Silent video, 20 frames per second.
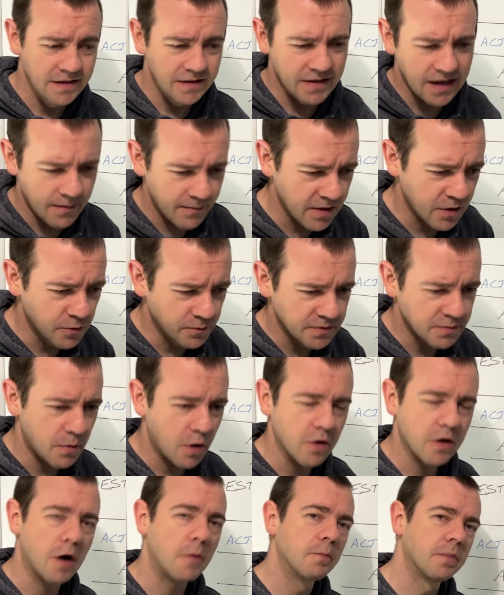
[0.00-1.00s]
That becomes
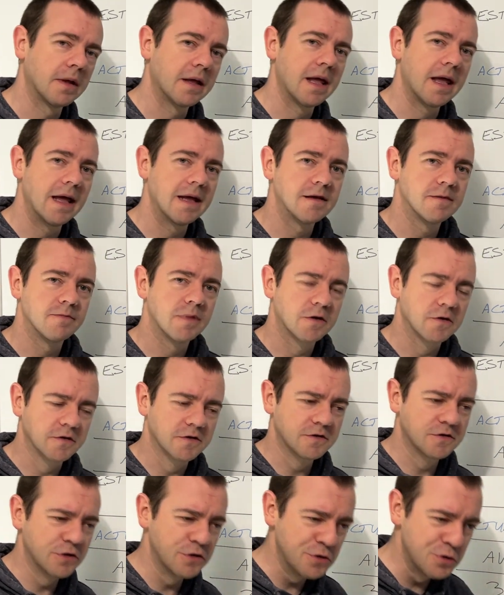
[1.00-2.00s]
more complicated because
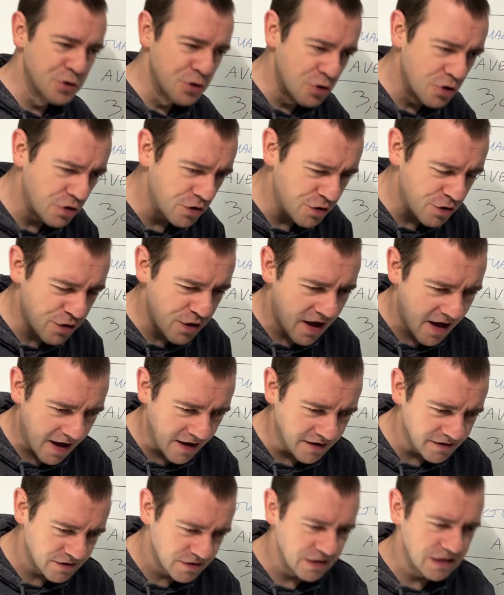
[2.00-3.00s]
to know
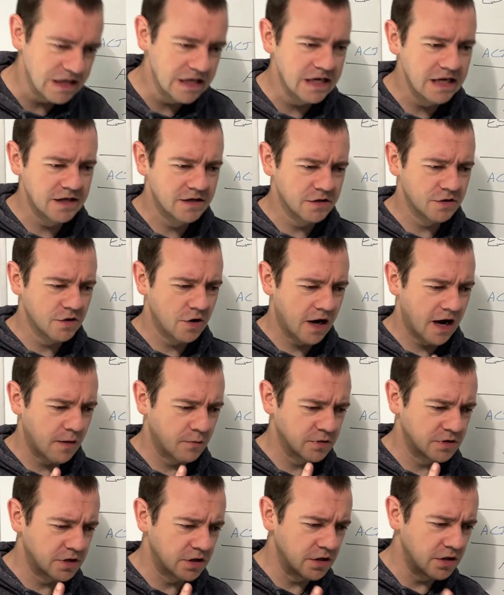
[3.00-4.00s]
that, you need to know how
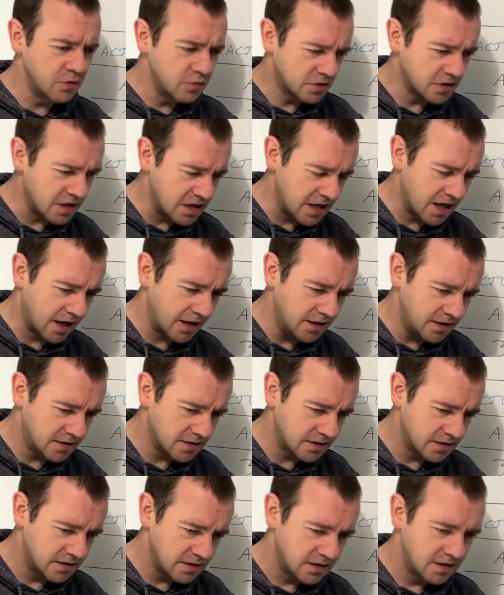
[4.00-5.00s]
much you use at night.
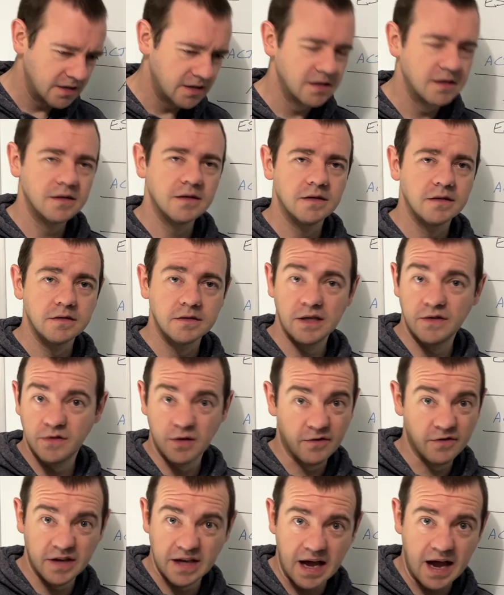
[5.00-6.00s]
If you
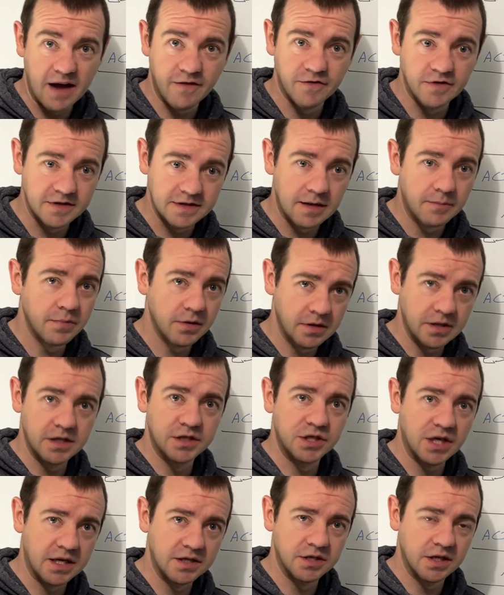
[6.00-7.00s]
have a car, for example, you
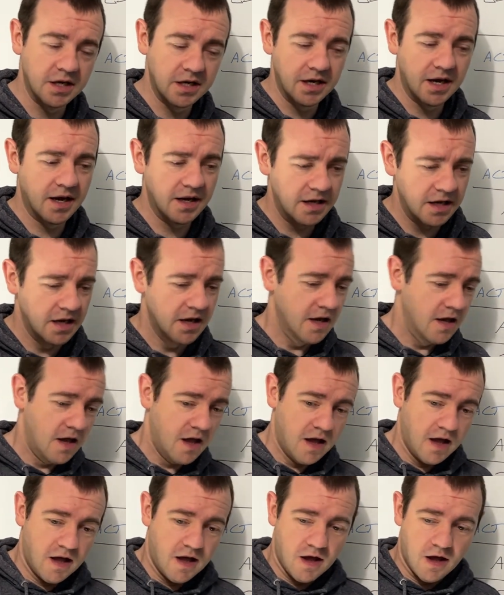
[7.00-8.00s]
charge it at night,
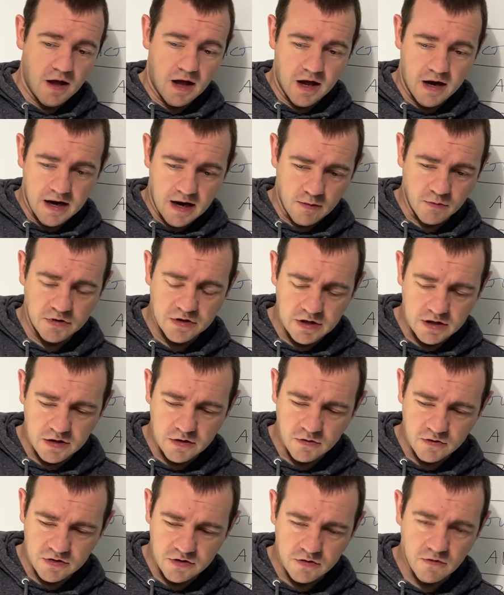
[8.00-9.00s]
and how much you
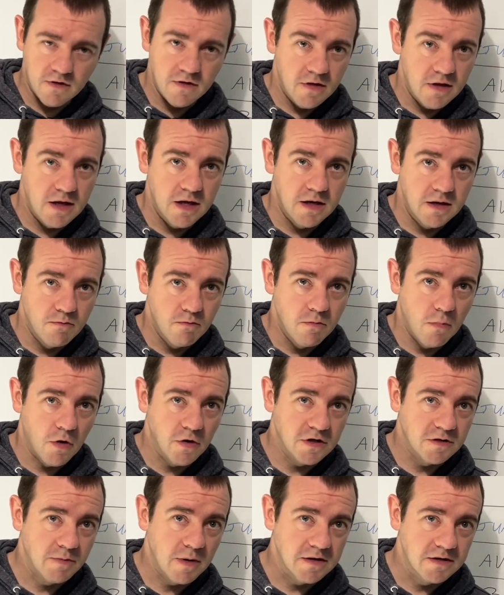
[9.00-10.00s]
use during the more
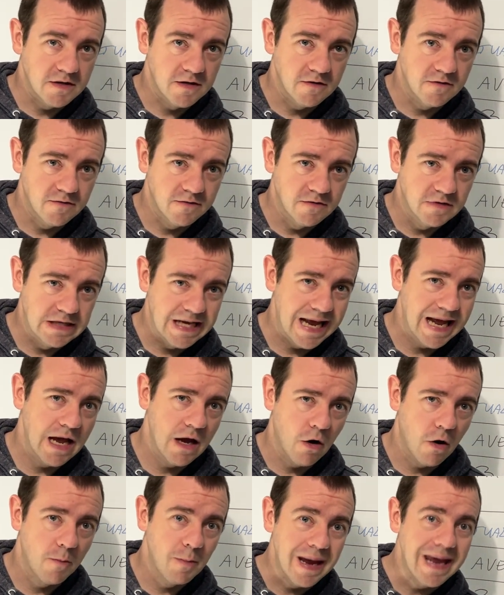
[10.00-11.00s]
expensive day
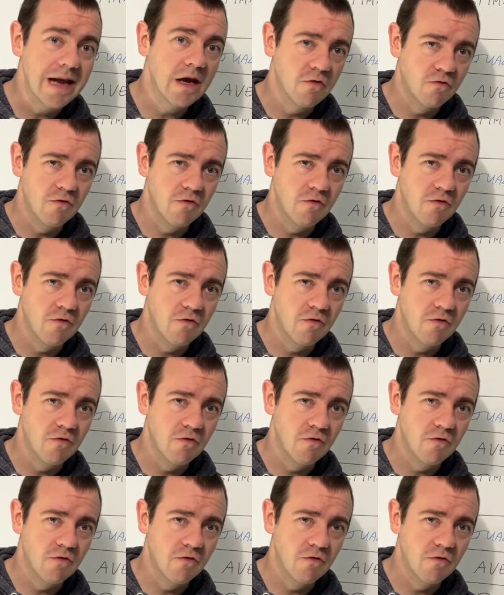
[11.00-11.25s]
or peak